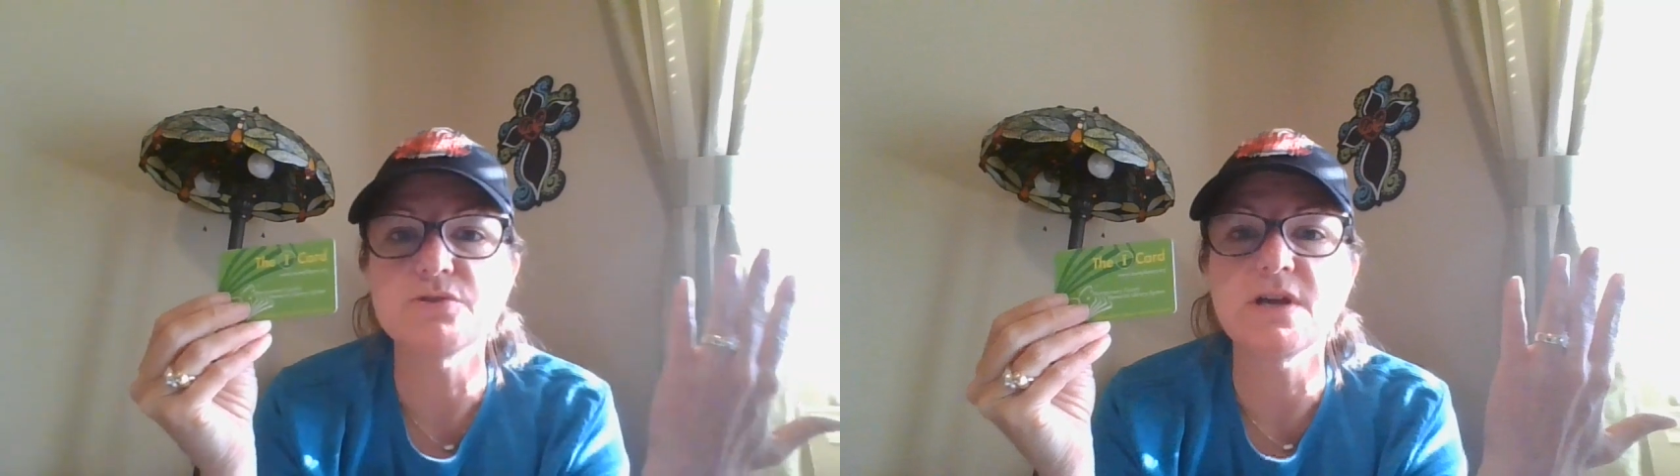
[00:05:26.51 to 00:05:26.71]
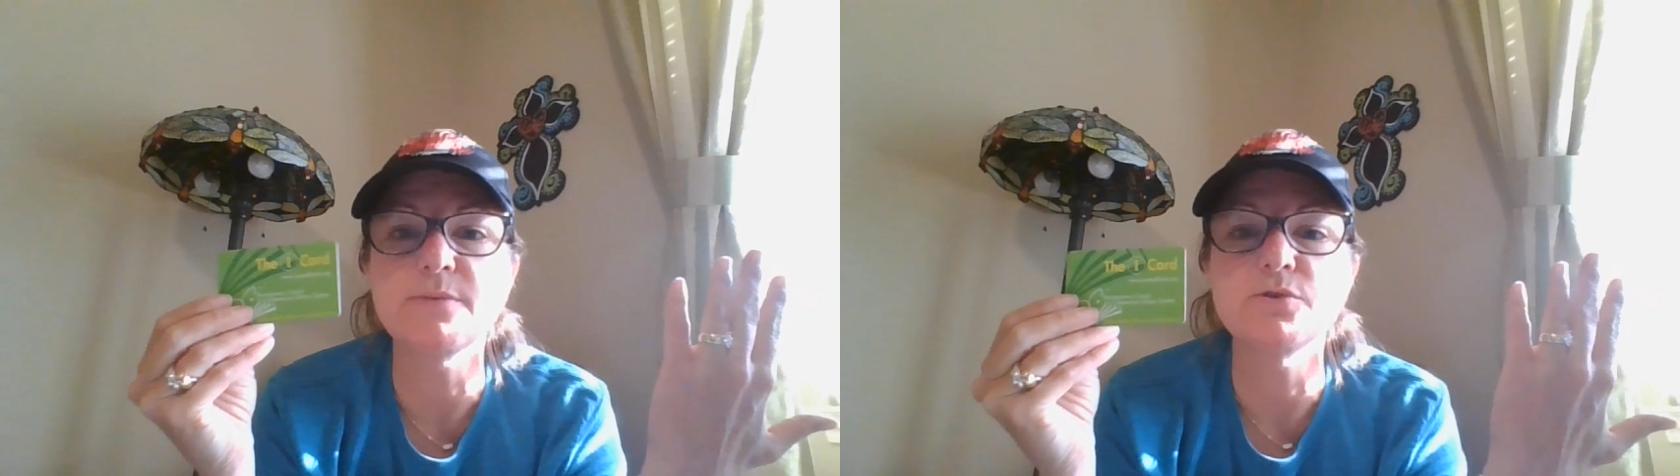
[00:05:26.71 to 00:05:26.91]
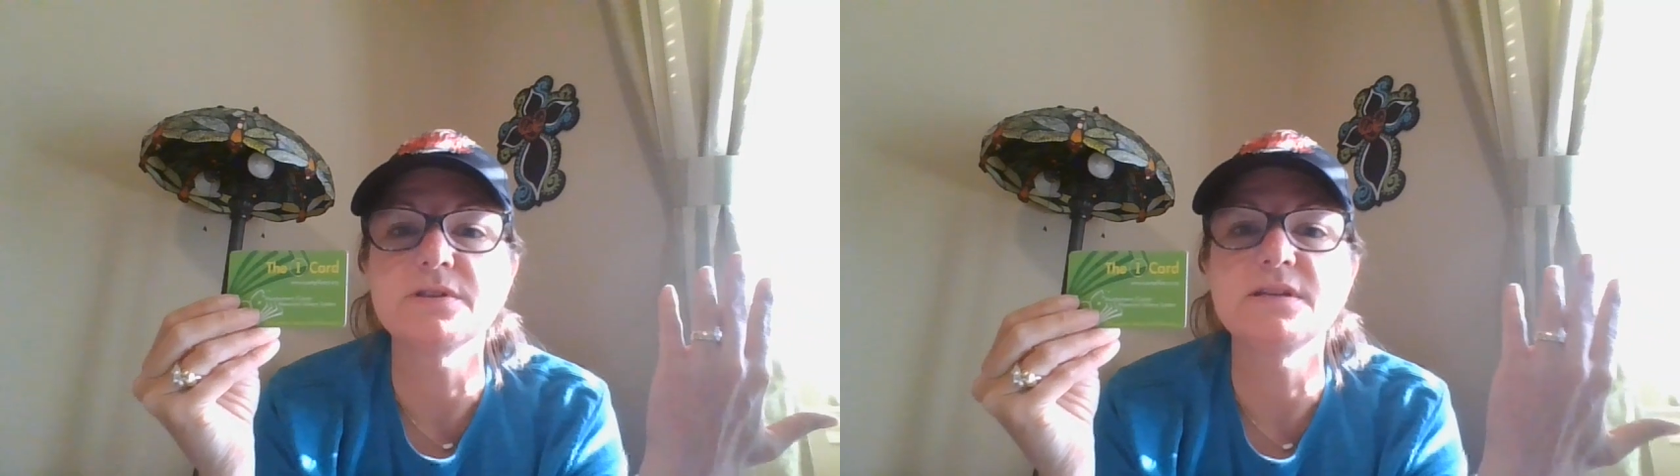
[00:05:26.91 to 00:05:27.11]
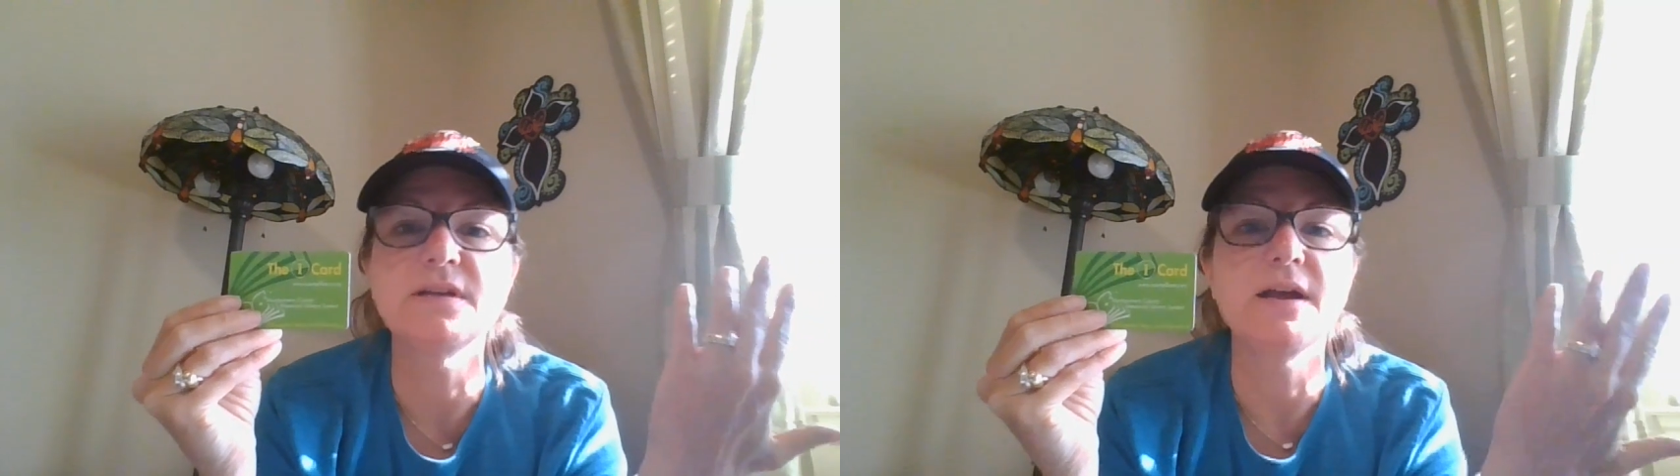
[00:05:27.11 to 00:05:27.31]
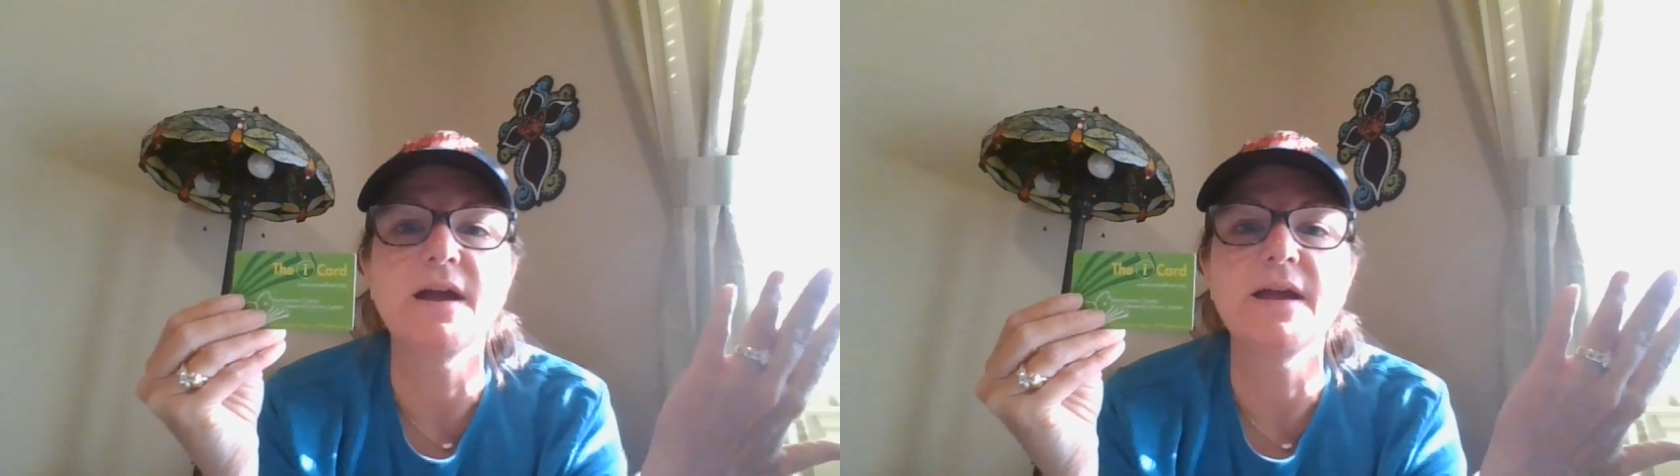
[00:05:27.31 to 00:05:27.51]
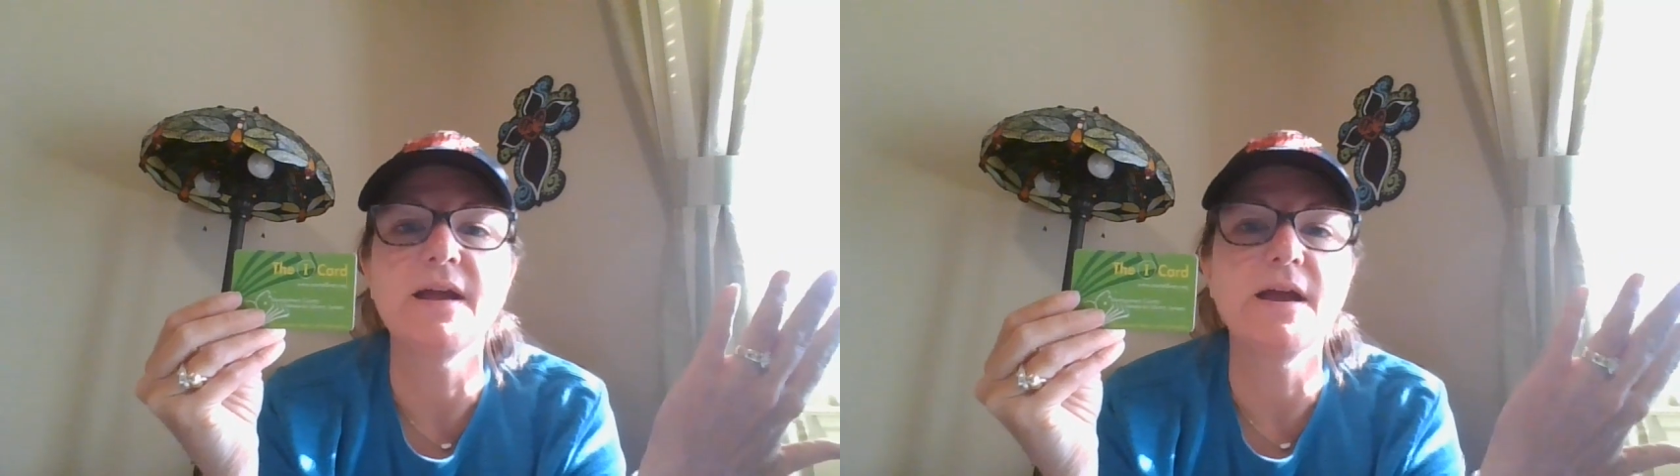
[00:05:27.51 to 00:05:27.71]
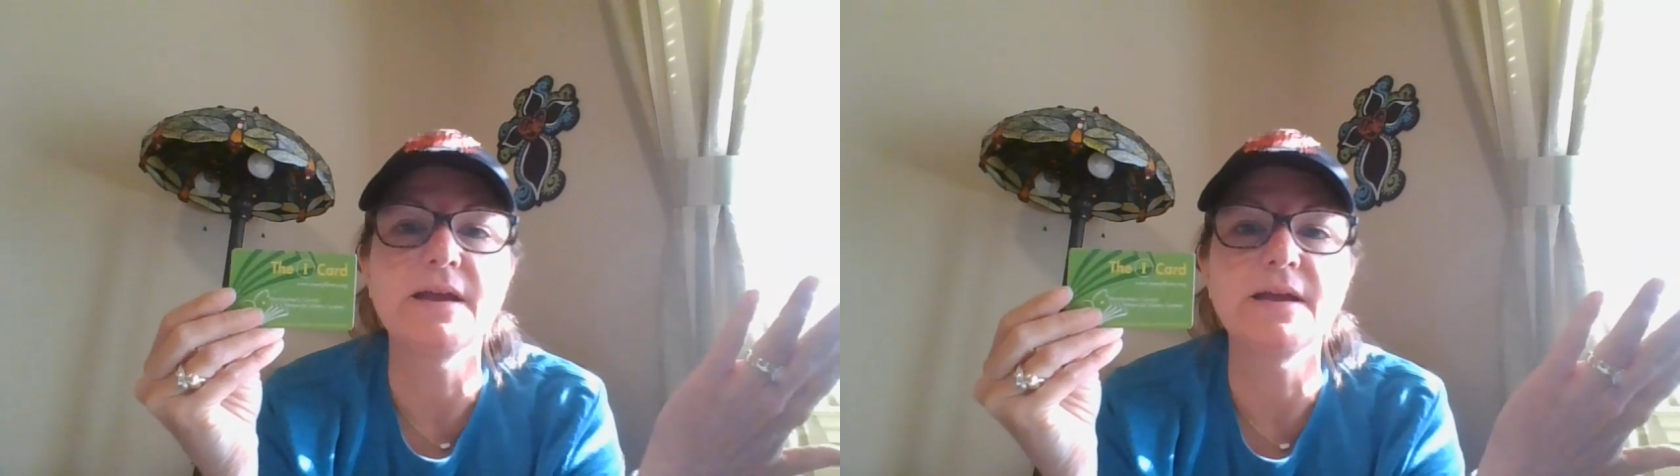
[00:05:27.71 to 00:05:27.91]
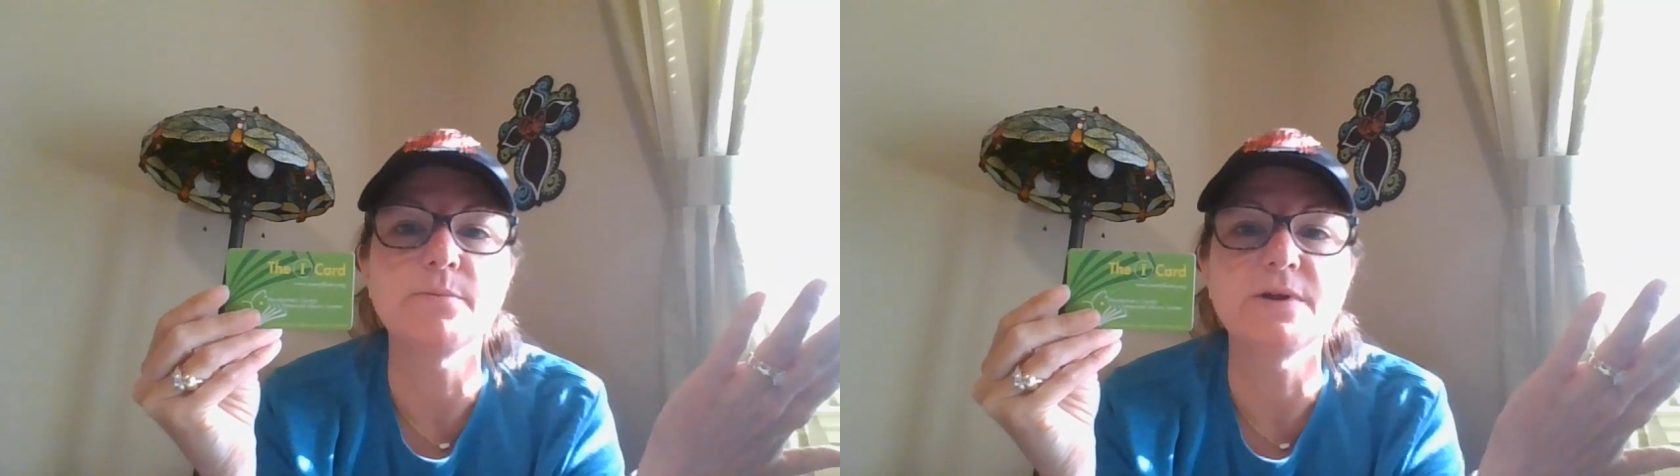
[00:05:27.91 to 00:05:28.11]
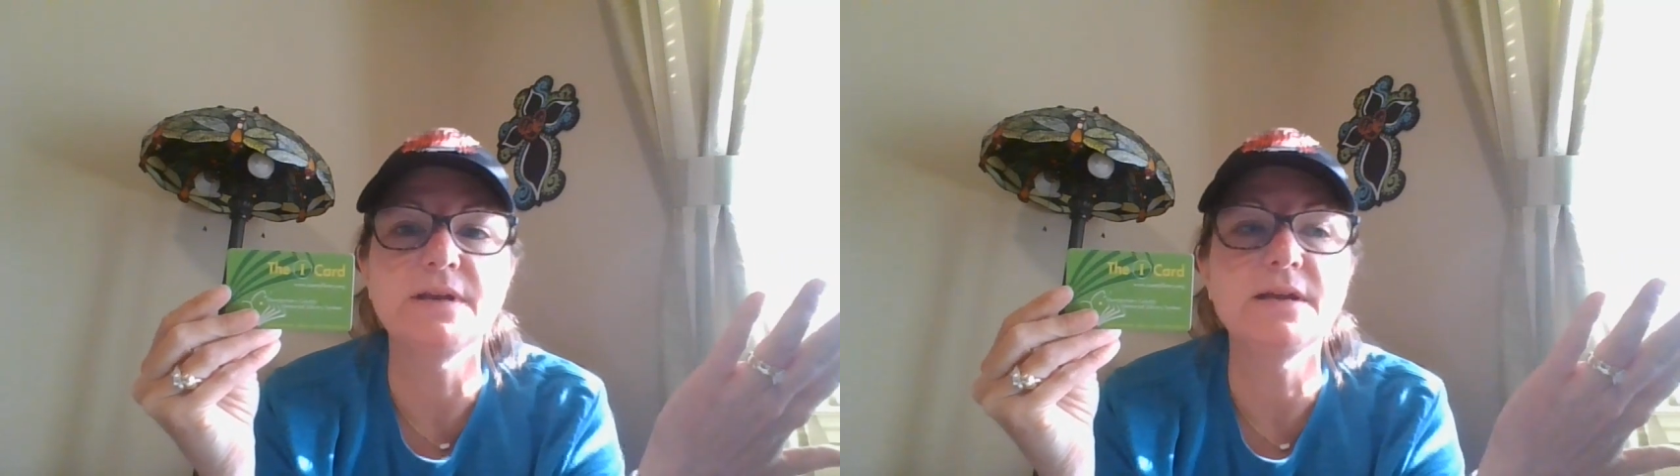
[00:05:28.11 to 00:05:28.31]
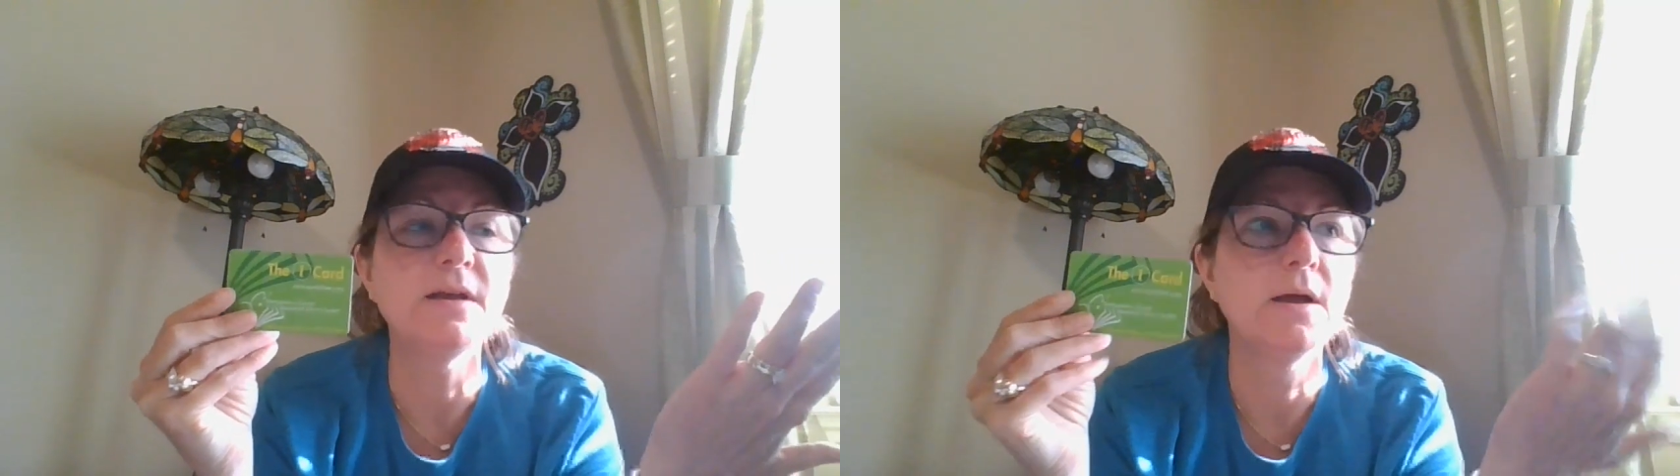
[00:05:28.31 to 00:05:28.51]
time during the day, I am
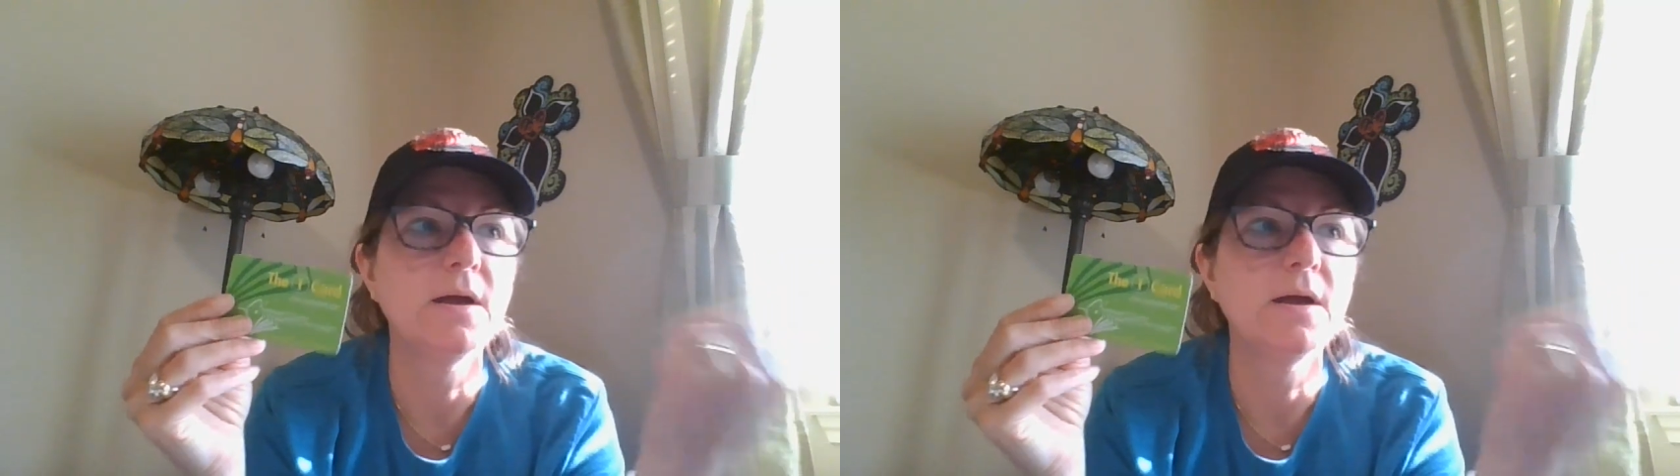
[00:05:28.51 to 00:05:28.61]
reading.